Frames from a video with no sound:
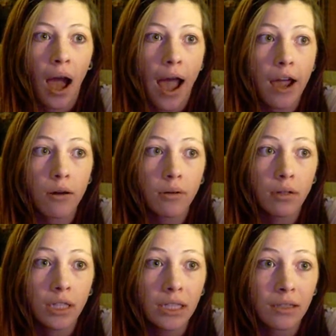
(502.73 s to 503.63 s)
I
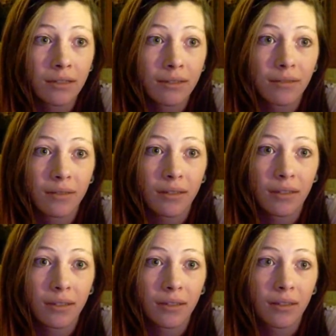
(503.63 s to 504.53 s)
always
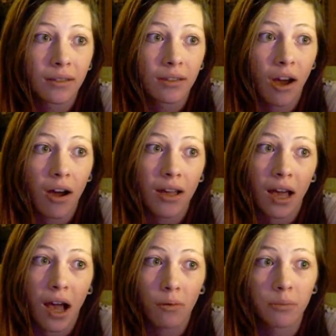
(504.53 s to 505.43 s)
thought
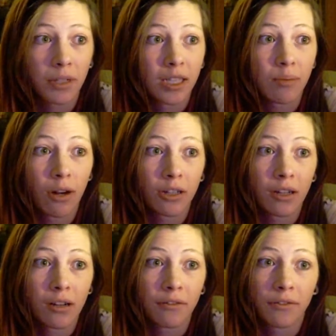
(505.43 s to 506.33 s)
I wouldn't be smart
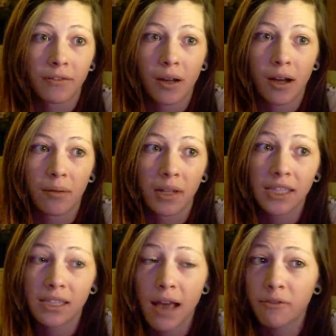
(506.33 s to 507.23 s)
enough
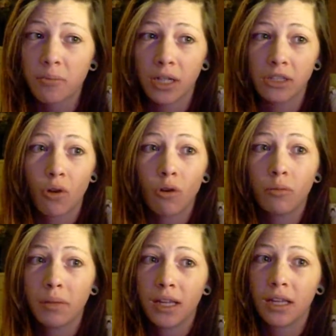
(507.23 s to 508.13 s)
because everybody
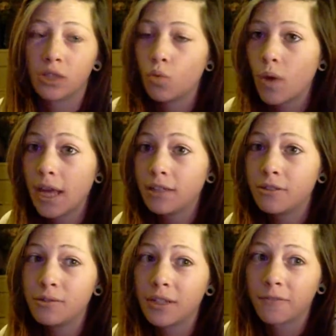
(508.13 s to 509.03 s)
told me it's way
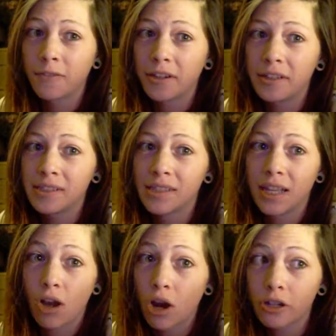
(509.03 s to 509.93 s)
too different
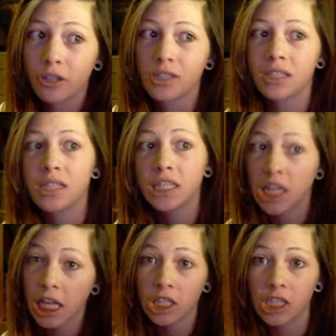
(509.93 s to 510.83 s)
and harder since they
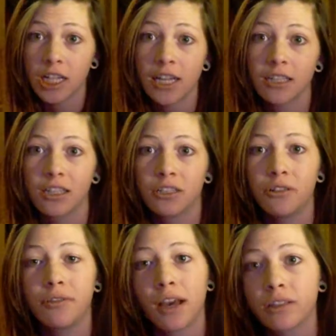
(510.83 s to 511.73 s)
changed it to the
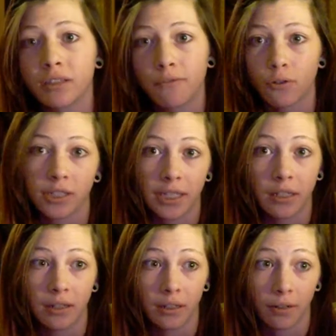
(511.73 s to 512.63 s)

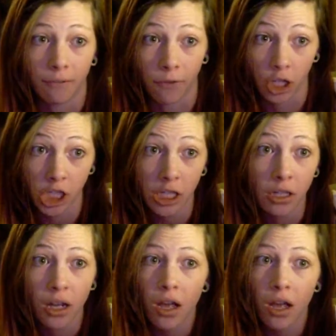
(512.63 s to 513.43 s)
2014 version,